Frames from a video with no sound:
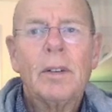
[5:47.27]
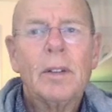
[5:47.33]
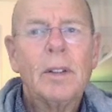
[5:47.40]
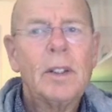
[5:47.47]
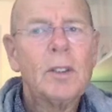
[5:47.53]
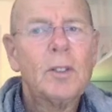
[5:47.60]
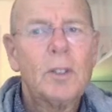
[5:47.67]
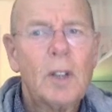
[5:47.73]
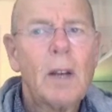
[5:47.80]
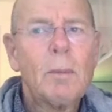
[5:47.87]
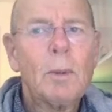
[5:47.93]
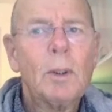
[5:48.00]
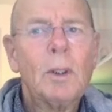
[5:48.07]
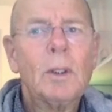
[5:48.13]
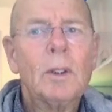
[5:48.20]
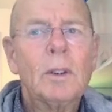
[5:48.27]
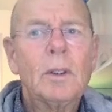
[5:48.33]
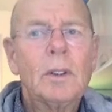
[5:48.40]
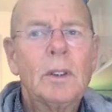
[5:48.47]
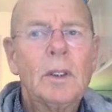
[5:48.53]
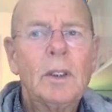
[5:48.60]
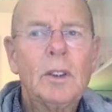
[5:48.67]
This table
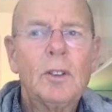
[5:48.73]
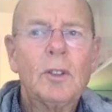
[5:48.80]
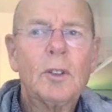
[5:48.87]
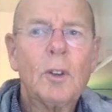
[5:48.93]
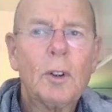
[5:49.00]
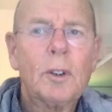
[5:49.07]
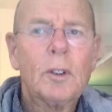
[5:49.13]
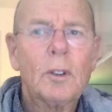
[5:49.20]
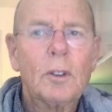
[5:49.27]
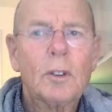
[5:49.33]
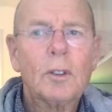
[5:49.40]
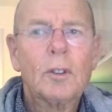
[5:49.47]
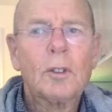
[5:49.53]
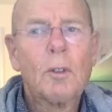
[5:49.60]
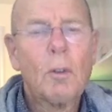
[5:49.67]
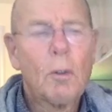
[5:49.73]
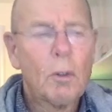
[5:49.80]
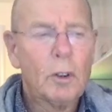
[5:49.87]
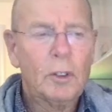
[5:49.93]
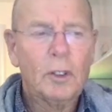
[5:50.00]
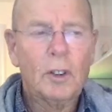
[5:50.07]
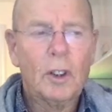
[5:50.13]
is not a
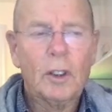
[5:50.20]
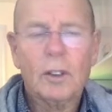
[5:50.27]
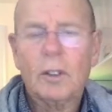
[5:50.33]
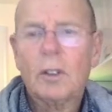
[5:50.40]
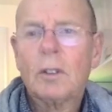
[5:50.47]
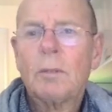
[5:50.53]
score chart.